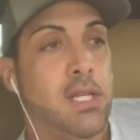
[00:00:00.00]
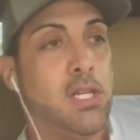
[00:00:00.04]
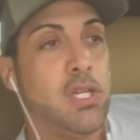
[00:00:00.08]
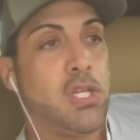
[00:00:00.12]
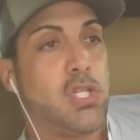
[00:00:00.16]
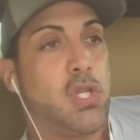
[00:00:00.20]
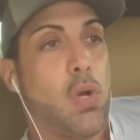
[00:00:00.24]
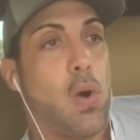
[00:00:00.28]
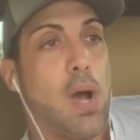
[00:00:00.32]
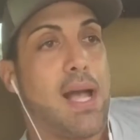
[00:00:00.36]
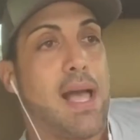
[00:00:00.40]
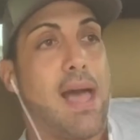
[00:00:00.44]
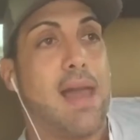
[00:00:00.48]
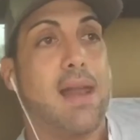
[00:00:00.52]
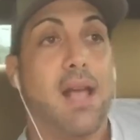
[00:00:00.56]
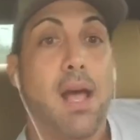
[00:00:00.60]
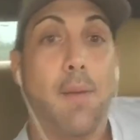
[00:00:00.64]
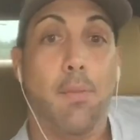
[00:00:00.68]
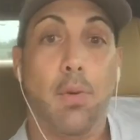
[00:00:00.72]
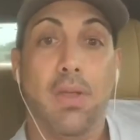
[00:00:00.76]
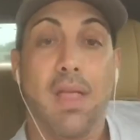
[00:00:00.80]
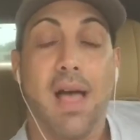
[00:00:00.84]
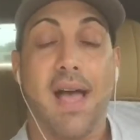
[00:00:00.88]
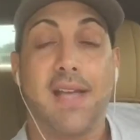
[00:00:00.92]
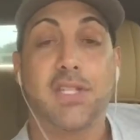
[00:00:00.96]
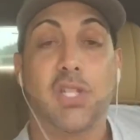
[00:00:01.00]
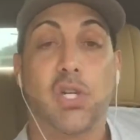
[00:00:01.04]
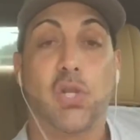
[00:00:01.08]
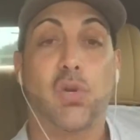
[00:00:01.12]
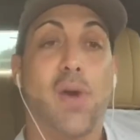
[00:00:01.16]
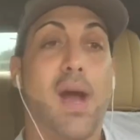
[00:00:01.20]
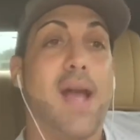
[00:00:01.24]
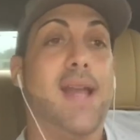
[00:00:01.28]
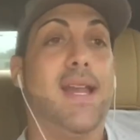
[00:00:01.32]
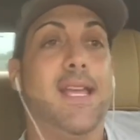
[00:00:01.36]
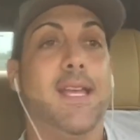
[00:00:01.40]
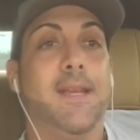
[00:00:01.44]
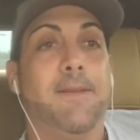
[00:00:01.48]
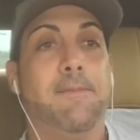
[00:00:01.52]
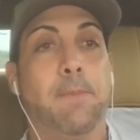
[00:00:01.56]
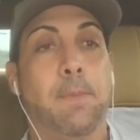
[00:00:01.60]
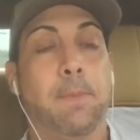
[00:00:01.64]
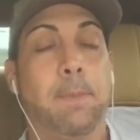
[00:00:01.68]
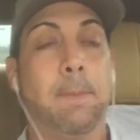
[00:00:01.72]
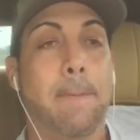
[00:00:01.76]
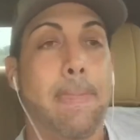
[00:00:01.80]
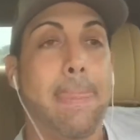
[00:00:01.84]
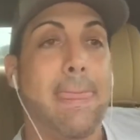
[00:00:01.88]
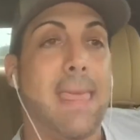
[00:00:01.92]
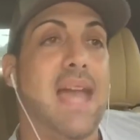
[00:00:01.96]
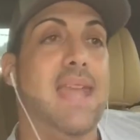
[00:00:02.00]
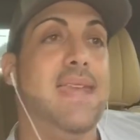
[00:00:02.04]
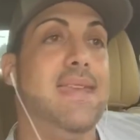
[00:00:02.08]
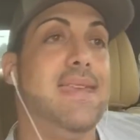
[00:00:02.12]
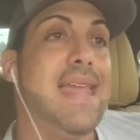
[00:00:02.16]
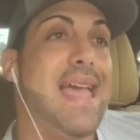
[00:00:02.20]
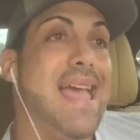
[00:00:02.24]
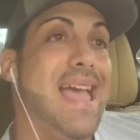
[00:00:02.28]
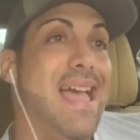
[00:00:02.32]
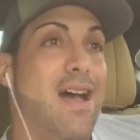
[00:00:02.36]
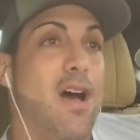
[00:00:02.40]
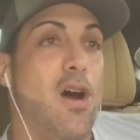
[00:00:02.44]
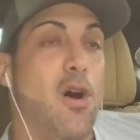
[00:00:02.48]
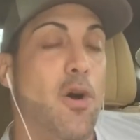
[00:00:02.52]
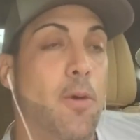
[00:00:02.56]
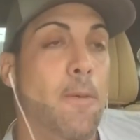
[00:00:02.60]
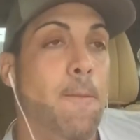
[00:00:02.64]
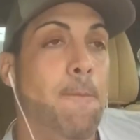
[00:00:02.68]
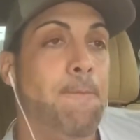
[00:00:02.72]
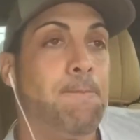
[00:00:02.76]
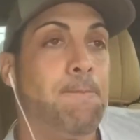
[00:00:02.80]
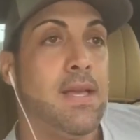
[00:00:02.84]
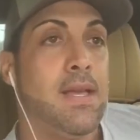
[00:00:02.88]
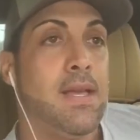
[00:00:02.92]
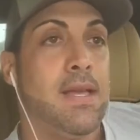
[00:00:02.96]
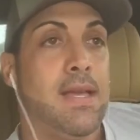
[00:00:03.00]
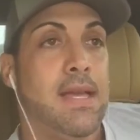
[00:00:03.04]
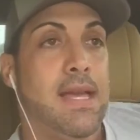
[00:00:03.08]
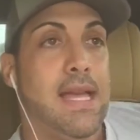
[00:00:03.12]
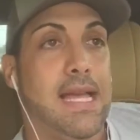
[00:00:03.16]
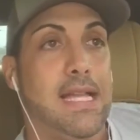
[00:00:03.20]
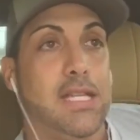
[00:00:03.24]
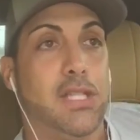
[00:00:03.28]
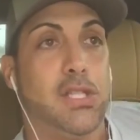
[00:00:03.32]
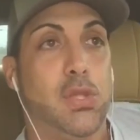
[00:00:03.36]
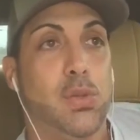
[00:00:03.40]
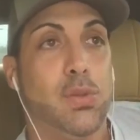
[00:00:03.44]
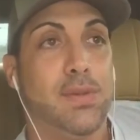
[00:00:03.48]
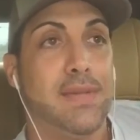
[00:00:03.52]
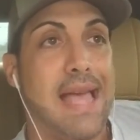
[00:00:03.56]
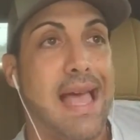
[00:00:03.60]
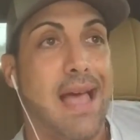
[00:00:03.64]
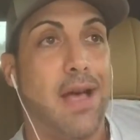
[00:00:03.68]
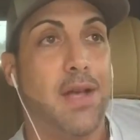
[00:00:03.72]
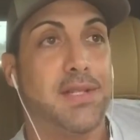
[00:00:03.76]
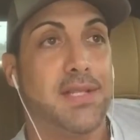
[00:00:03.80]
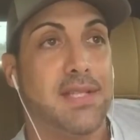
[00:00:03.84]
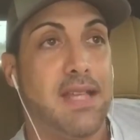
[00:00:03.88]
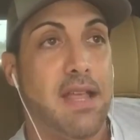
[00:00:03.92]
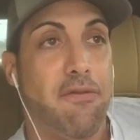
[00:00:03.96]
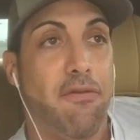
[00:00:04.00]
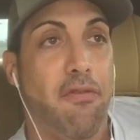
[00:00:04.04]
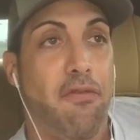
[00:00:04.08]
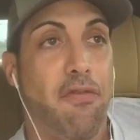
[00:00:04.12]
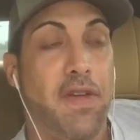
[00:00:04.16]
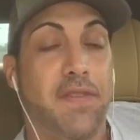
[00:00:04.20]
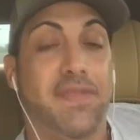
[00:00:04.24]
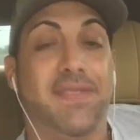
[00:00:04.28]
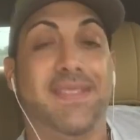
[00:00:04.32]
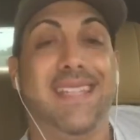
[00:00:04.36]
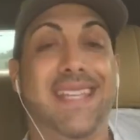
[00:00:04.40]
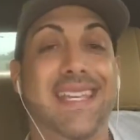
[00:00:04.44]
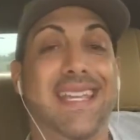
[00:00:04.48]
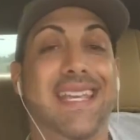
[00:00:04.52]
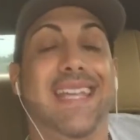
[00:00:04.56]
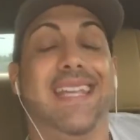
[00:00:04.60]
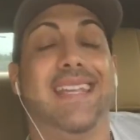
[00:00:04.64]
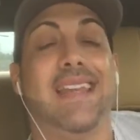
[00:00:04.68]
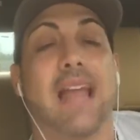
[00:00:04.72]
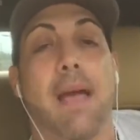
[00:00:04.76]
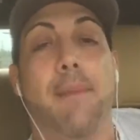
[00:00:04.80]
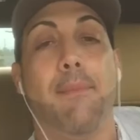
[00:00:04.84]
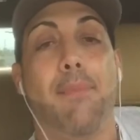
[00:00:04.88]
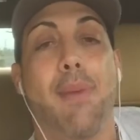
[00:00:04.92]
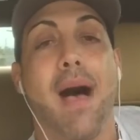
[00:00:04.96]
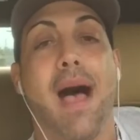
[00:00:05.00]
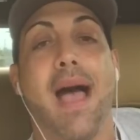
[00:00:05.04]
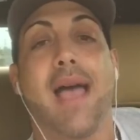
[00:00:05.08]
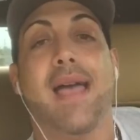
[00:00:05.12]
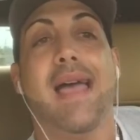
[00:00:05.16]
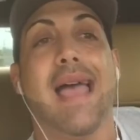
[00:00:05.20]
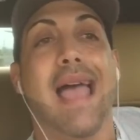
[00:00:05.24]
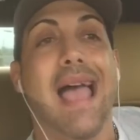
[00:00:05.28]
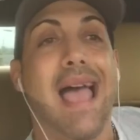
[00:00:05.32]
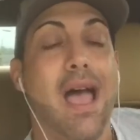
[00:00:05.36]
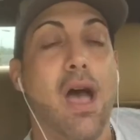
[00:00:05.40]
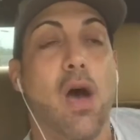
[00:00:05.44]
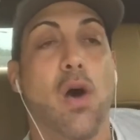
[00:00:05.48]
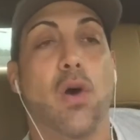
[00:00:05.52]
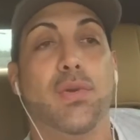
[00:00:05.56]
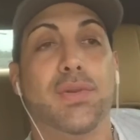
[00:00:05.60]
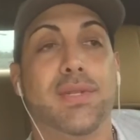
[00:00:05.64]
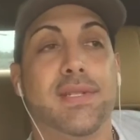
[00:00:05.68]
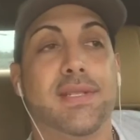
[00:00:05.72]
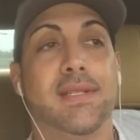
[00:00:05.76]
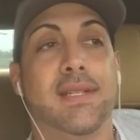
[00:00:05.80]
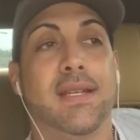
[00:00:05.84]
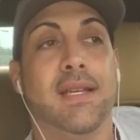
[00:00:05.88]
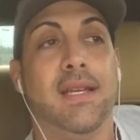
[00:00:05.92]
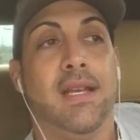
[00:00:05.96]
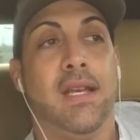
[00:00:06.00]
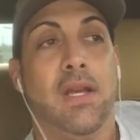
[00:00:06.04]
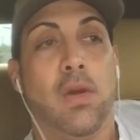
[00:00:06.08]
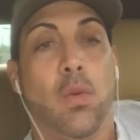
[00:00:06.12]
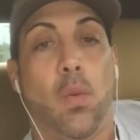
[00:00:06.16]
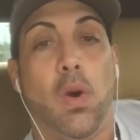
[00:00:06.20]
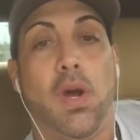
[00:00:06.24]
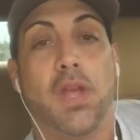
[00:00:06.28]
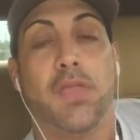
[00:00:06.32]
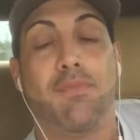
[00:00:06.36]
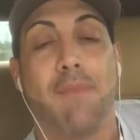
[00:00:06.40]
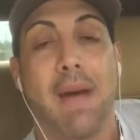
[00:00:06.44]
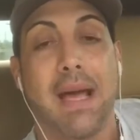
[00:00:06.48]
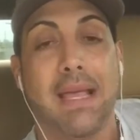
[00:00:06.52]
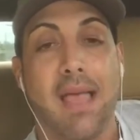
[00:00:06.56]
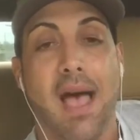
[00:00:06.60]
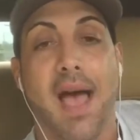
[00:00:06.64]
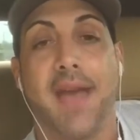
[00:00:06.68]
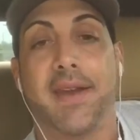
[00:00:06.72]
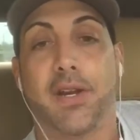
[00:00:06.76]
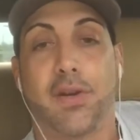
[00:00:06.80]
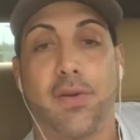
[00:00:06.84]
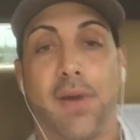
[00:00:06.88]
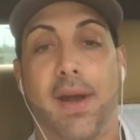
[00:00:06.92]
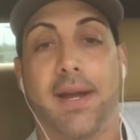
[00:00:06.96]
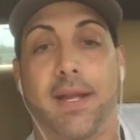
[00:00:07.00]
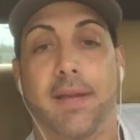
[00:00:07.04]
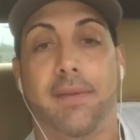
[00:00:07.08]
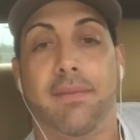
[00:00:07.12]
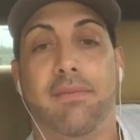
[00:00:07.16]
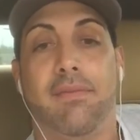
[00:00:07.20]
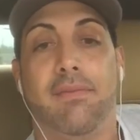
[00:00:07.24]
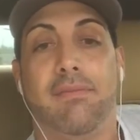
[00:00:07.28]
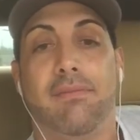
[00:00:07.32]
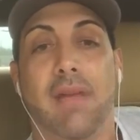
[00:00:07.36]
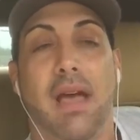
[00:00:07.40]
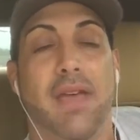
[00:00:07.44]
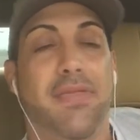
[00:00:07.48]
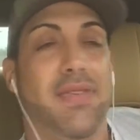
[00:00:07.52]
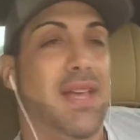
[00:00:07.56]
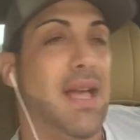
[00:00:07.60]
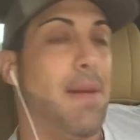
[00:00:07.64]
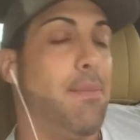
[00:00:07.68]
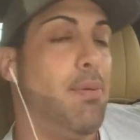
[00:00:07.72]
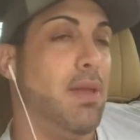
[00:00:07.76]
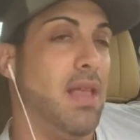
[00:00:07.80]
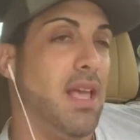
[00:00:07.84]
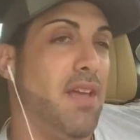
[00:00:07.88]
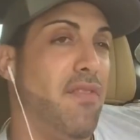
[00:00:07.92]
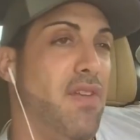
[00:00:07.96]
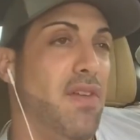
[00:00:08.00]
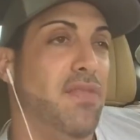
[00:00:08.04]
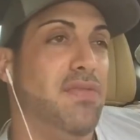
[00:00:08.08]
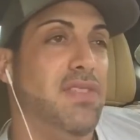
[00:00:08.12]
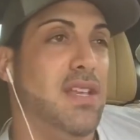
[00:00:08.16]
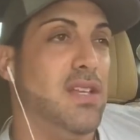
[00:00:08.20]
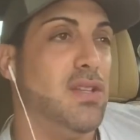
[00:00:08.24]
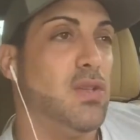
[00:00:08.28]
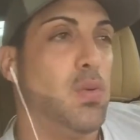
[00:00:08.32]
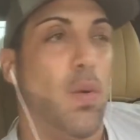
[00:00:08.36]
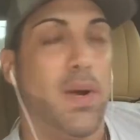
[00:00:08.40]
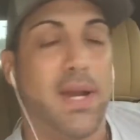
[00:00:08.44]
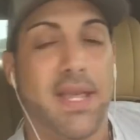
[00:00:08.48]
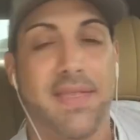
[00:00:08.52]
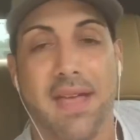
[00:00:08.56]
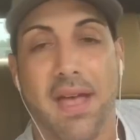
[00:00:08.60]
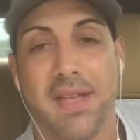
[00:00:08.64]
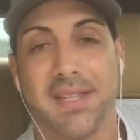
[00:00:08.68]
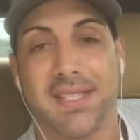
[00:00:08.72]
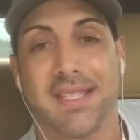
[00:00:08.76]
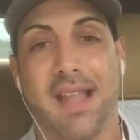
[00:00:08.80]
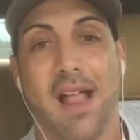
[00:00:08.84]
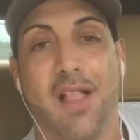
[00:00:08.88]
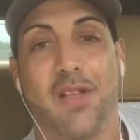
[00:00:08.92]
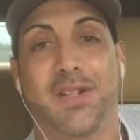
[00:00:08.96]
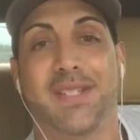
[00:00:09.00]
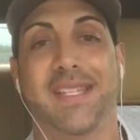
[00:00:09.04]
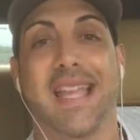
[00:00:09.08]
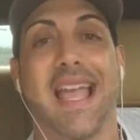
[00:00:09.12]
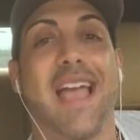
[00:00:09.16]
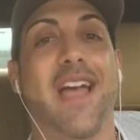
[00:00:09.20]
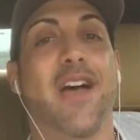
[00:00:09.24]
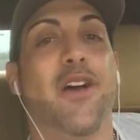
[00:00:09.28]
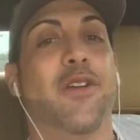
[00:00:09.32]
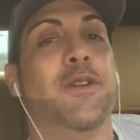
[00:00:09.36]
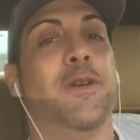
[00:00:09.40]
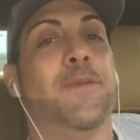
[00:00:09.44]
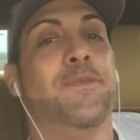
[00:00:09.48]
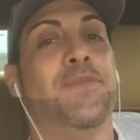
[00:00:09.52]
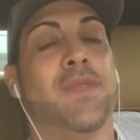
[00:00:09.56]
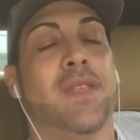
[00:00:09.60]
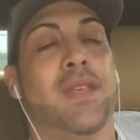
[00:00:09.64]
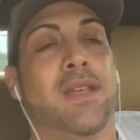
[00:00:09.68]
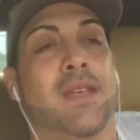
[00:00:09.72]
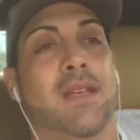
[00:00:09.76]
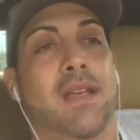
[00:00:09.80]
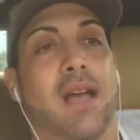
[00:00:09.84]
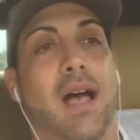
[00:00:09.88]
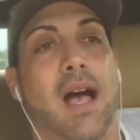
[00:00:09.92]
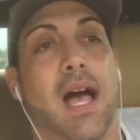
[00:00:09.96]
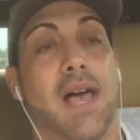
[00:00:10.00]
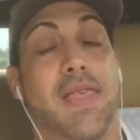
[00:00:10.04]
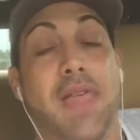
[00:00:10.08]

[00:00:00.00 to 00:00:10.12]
So I got a couple lines of credit, and now in 2015, I buy a house with my line of credit. I think I put like $15,000, $20,000 down, and